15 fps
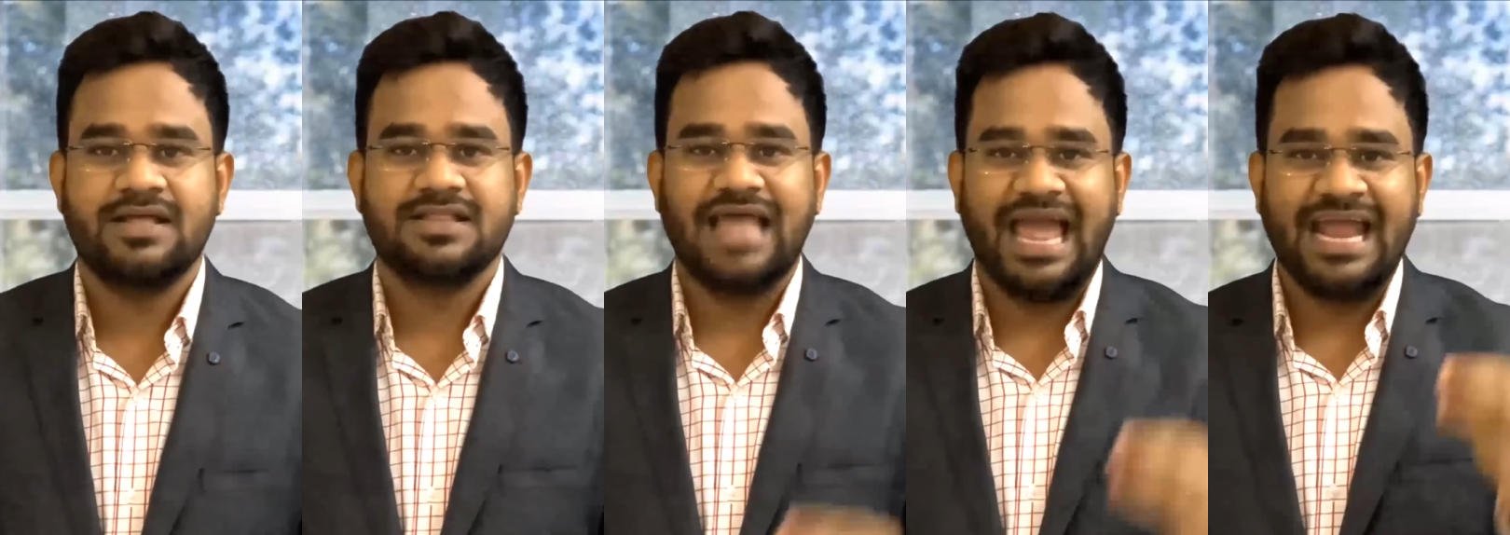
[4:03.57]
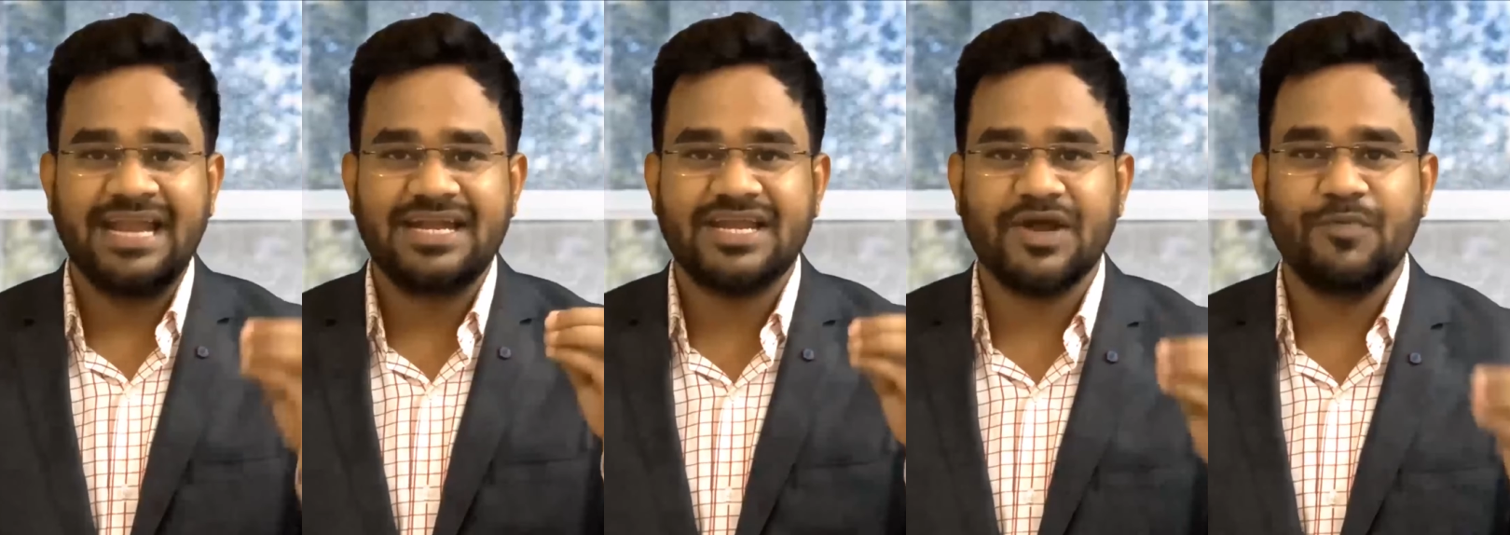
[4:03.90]
the
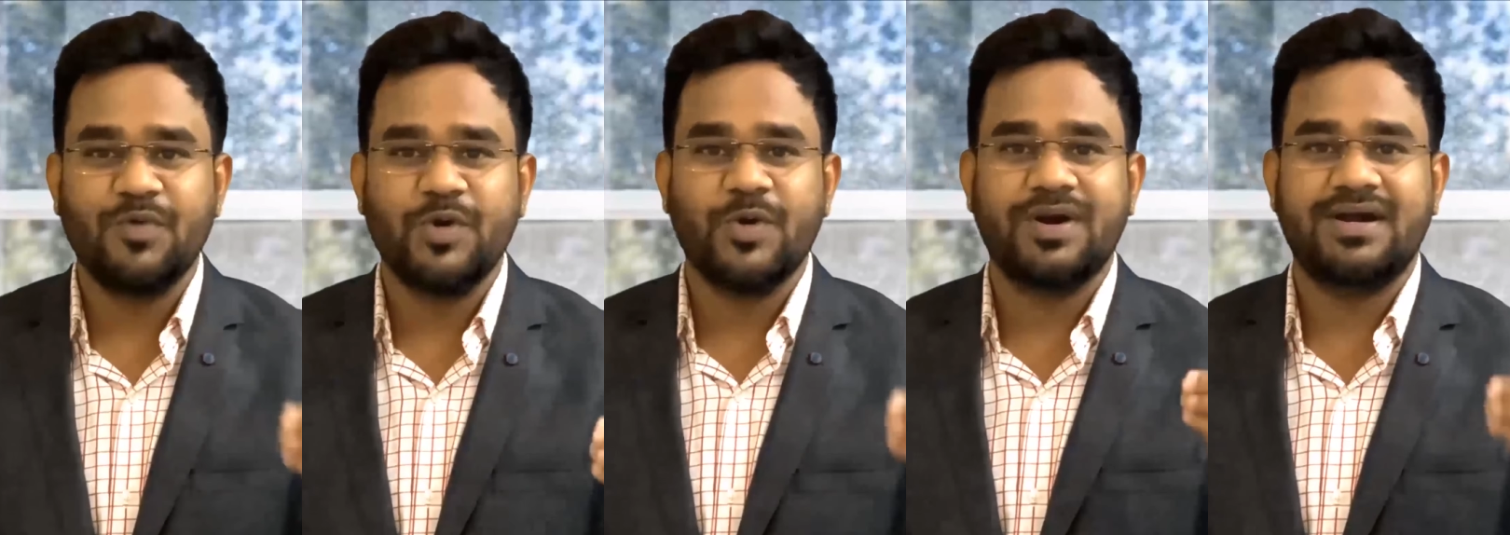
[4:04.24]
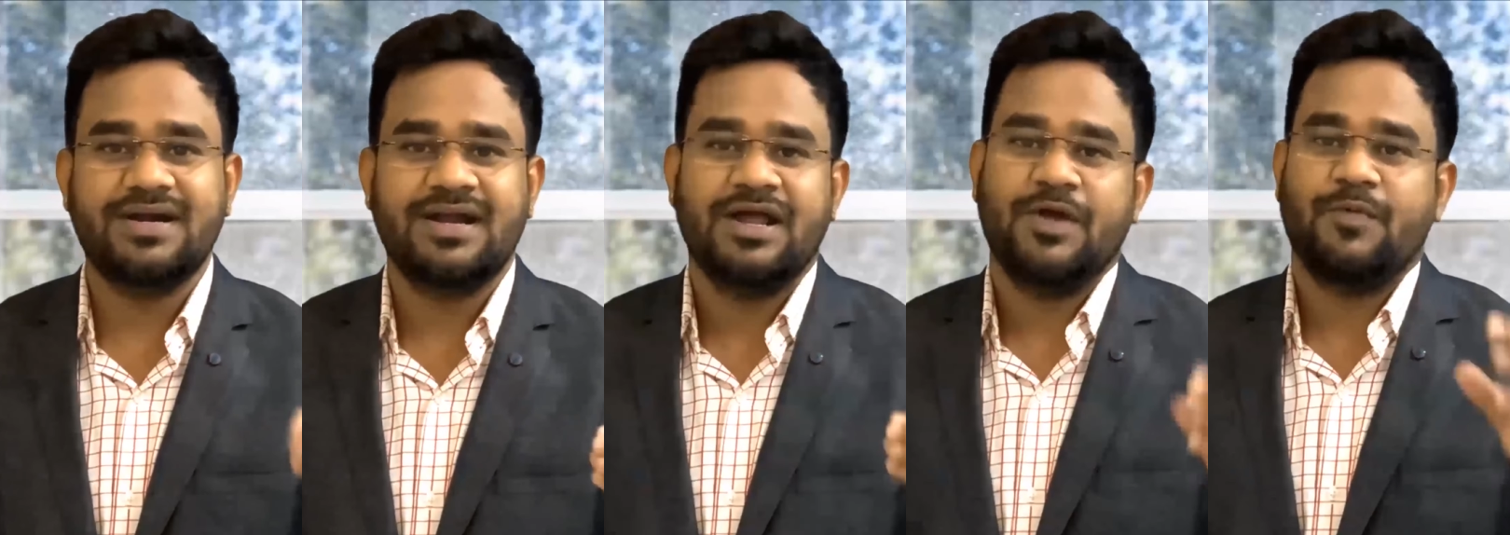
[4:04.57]

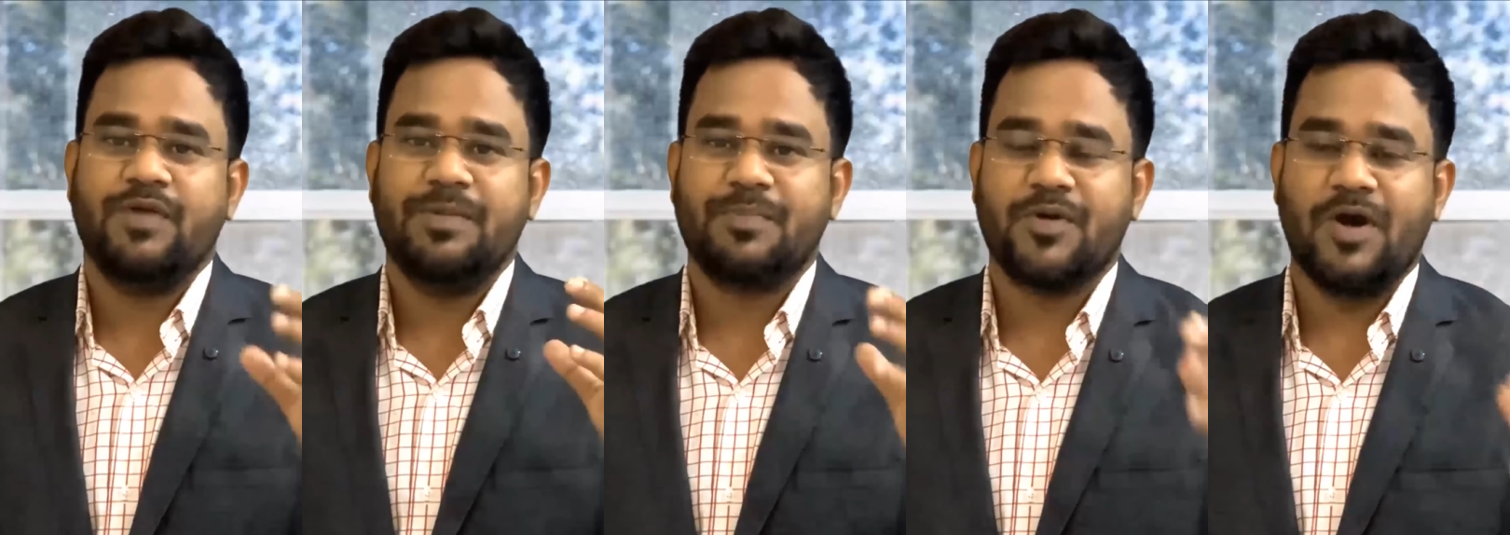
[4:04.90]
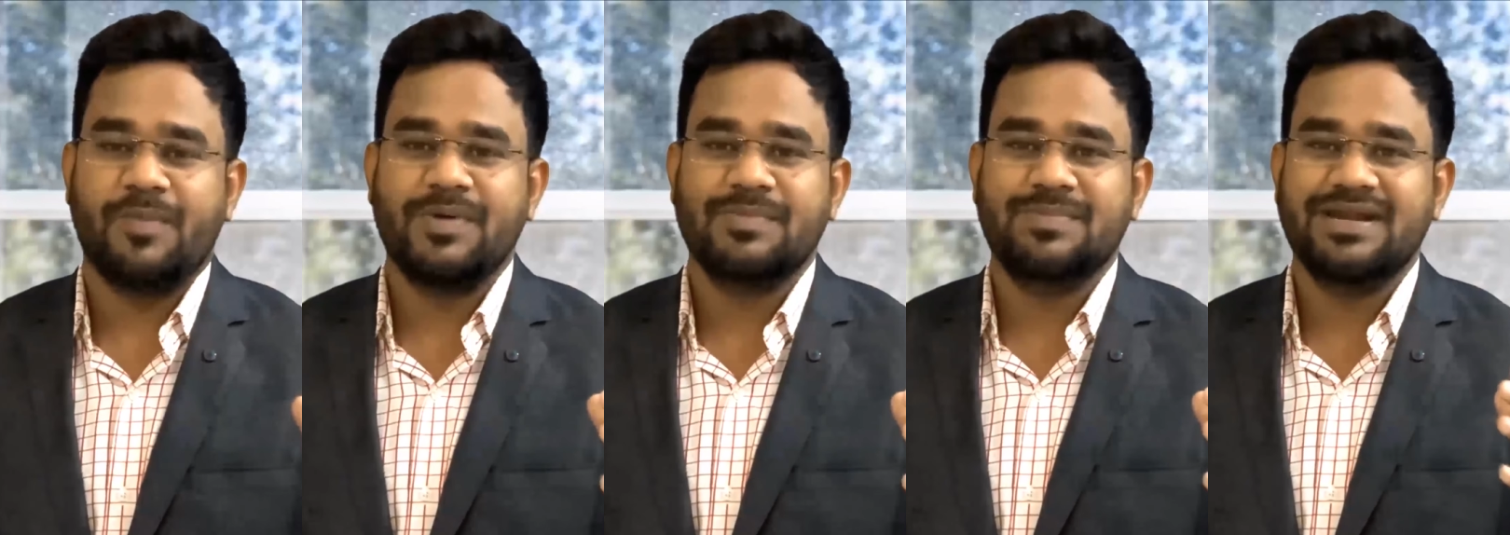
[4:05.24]
interviewer will
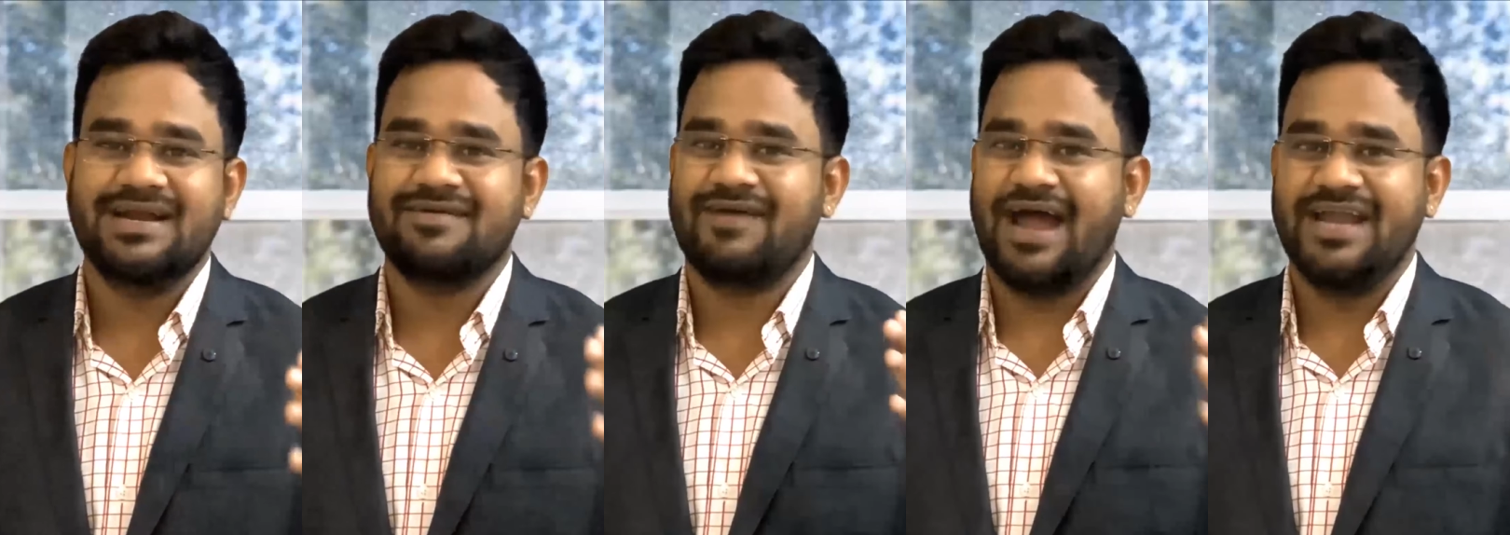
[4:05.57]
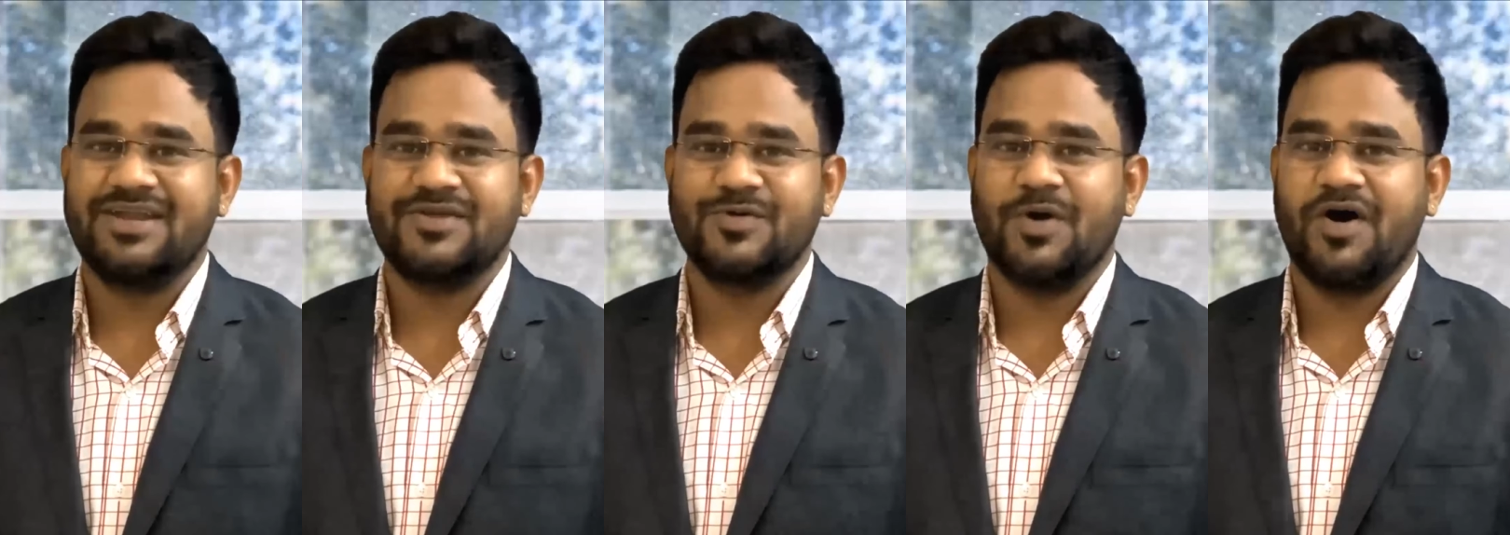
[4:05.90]
probably write you